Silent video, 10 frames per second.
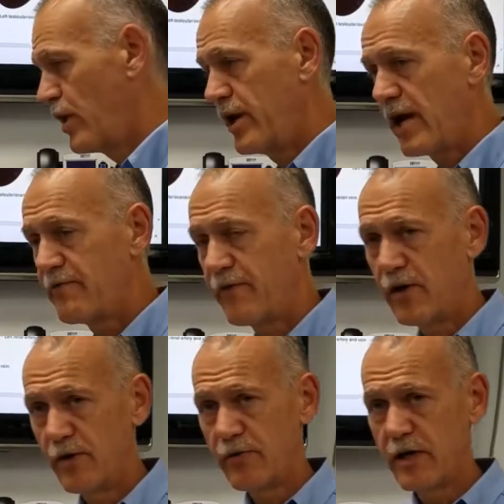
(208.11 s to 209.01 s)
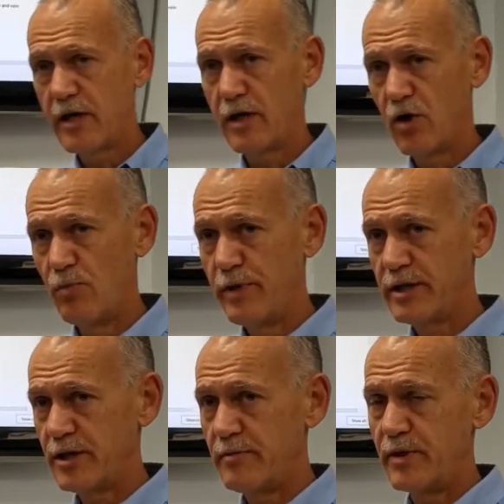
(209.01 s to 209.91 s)
I followed the
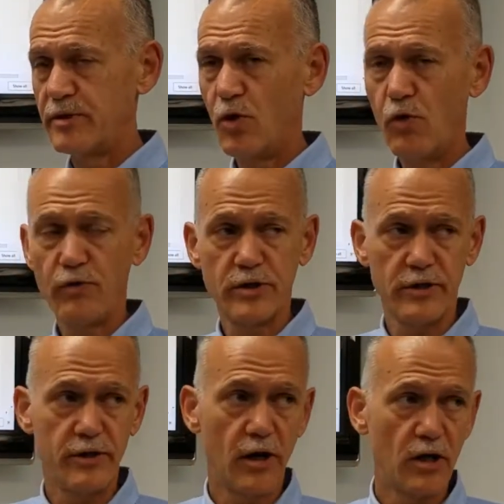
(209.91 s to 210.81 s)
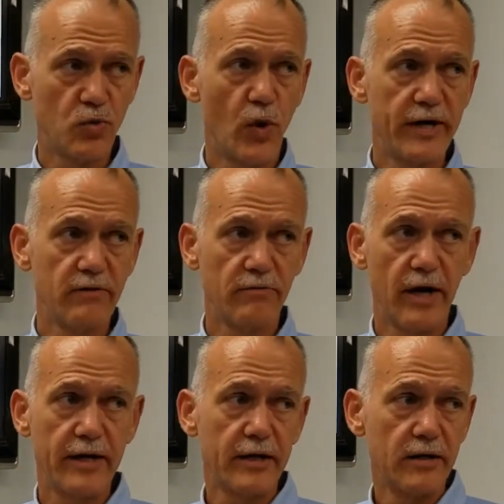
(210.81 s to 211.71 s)
omentum over to the dog's
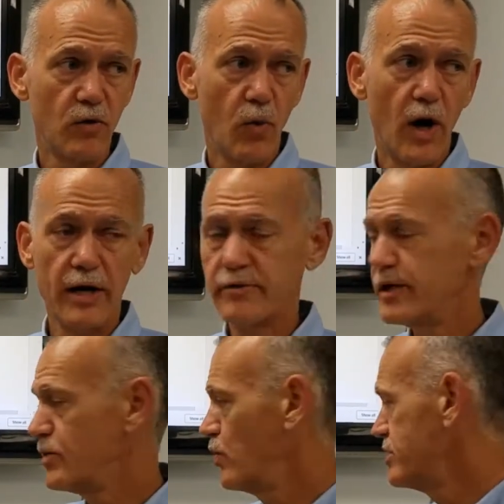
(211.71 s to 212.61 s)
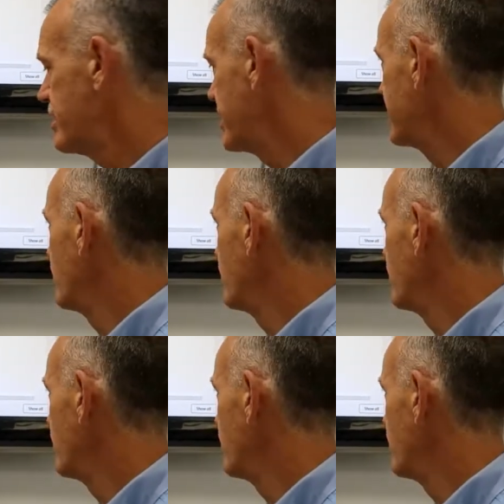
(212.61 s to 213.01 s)
right quadrant was that it